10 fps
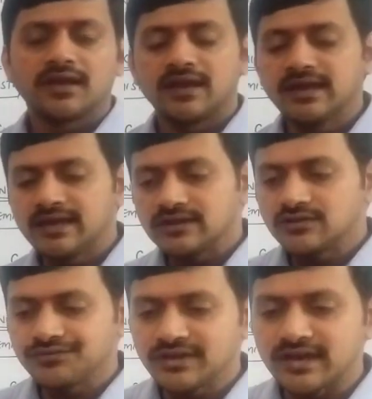In case
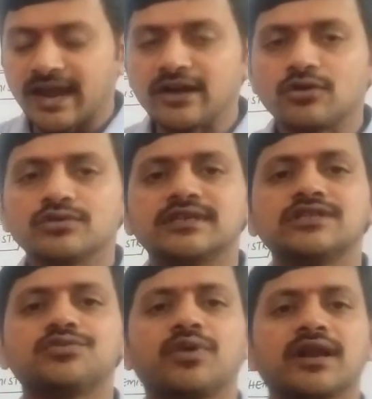of the
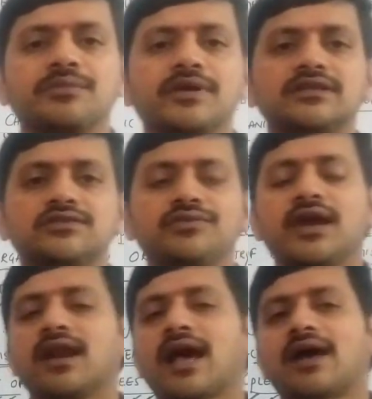nitrogens, what happens? We
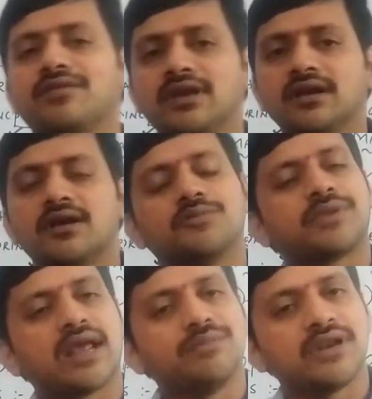are having
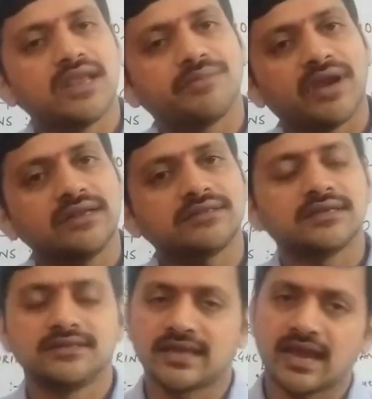primary amines,
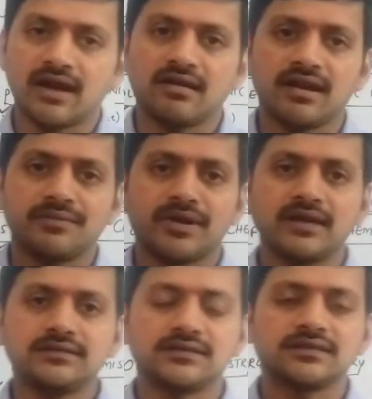secondary
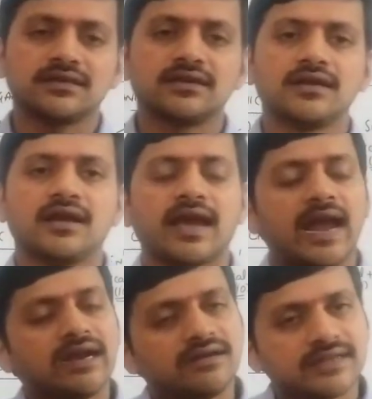amines
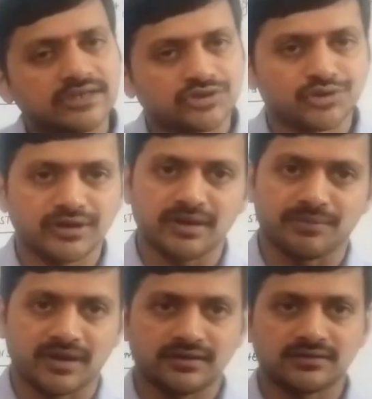and tertiary
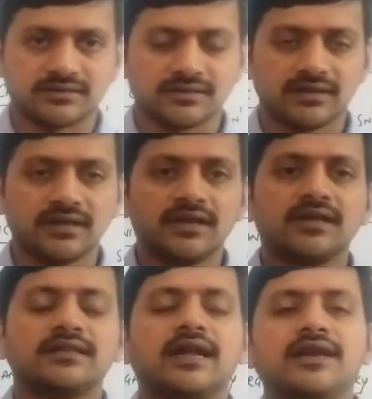amines.
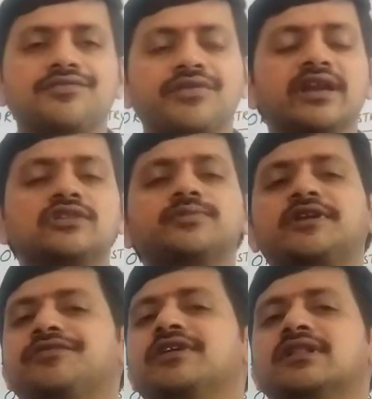The difference
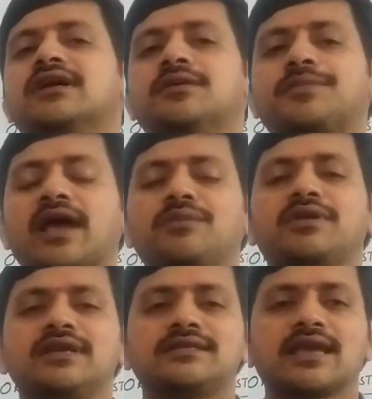between the
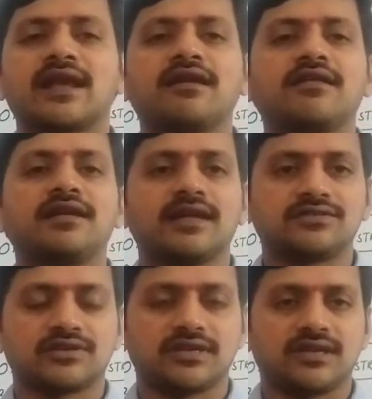primary, secondary,
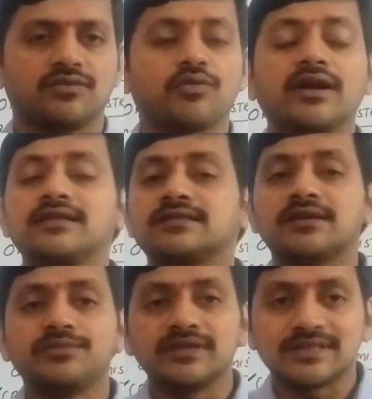tertiary, what is
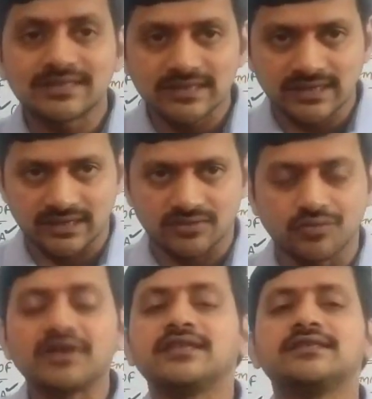the basicity,
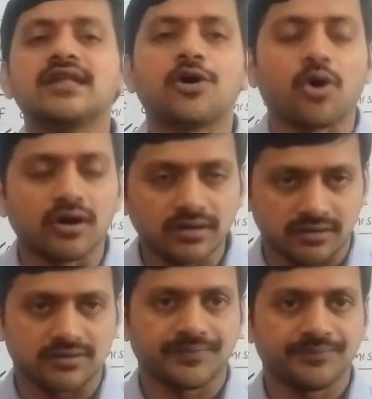what is the order,